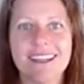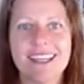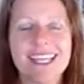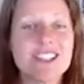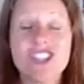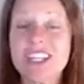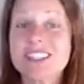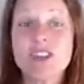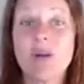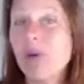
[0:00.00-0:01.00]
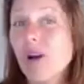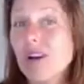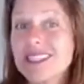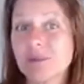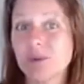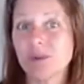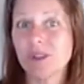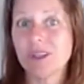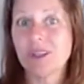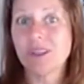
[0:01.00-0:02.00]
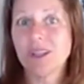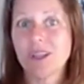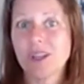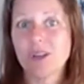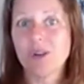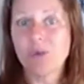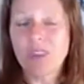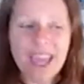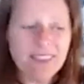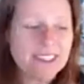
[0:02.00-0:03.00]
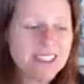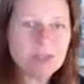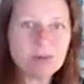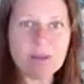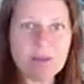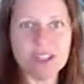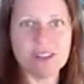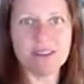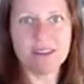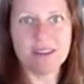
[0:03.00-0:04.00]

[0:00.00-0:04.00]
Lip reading: It's just not possible without the disruption.